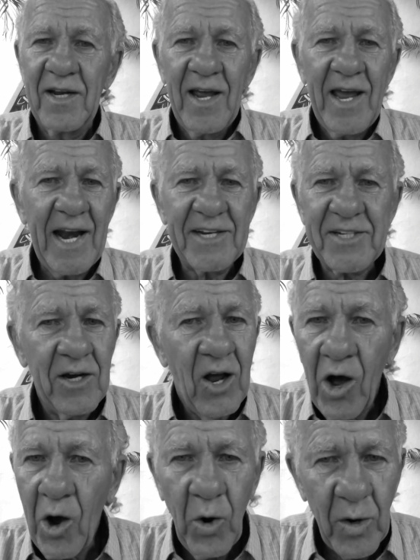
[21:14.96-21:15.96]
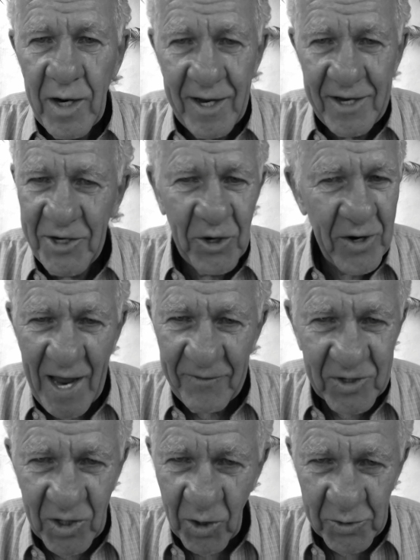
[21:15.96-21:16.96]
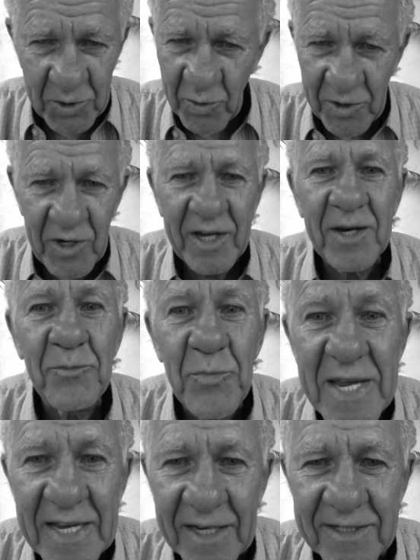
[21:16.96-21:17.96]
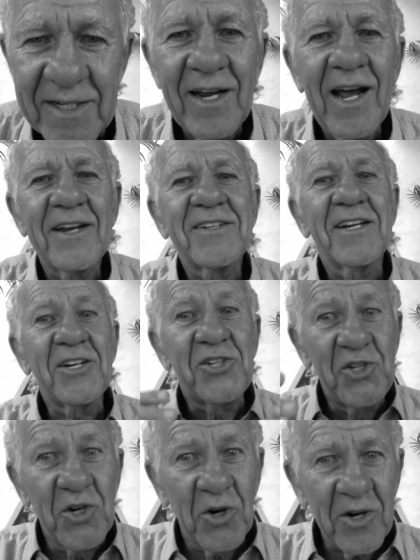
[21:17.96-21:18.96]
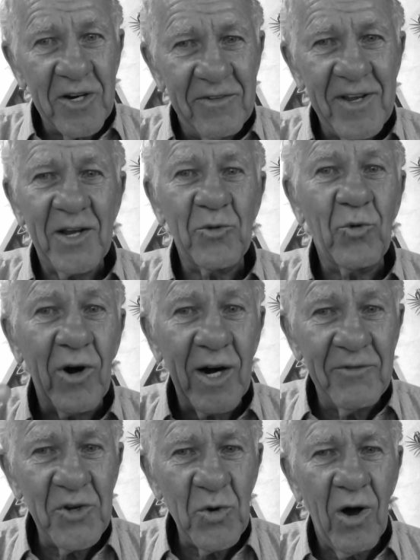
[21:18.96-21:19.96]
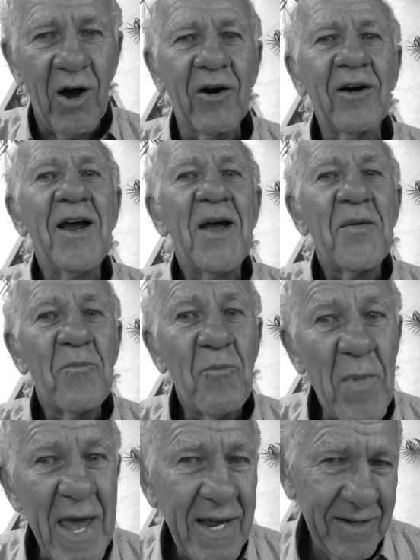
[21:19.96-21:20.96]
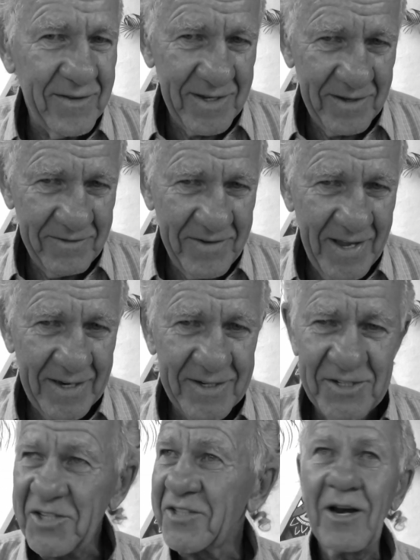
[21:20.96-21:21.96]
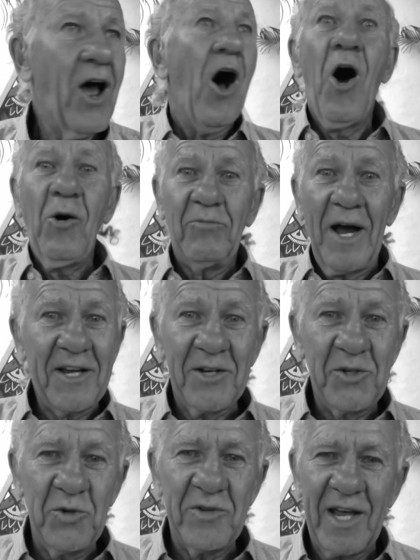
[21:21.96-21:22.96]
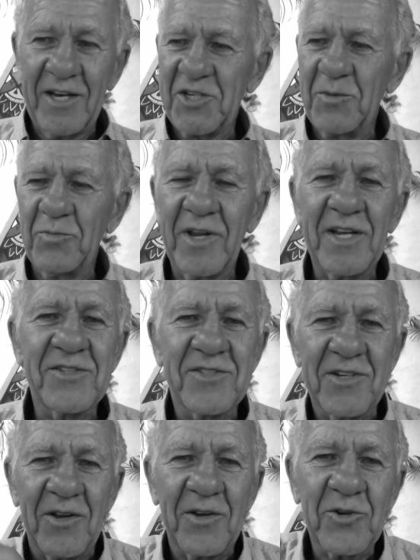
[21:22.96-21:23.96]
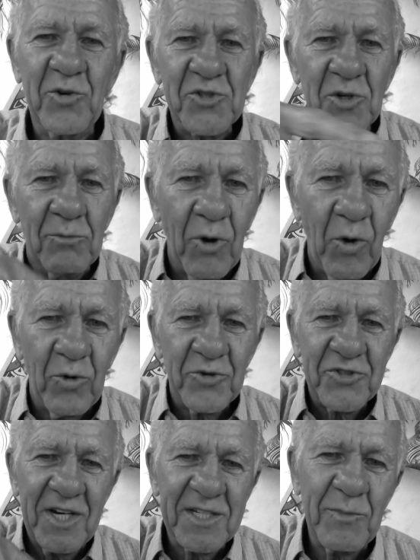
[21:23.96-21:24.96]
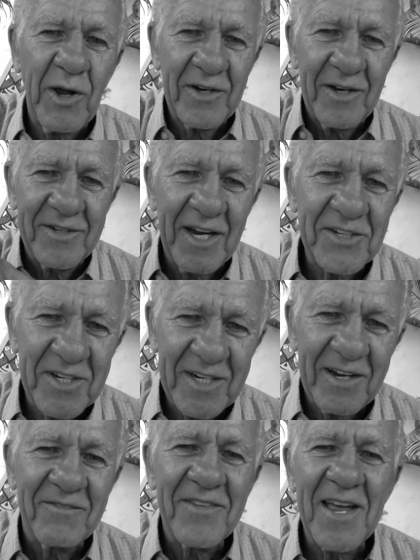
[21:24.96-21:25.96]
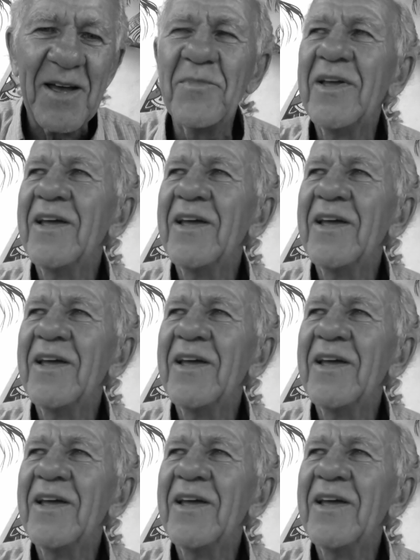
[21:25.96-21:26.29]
And I said, oh, you don't have to go to it. You can be it. I said, it's your event. Wherever you are, make the event. She said, oh, I can do that. And she plays crystal bowls. She has about a dozen of them.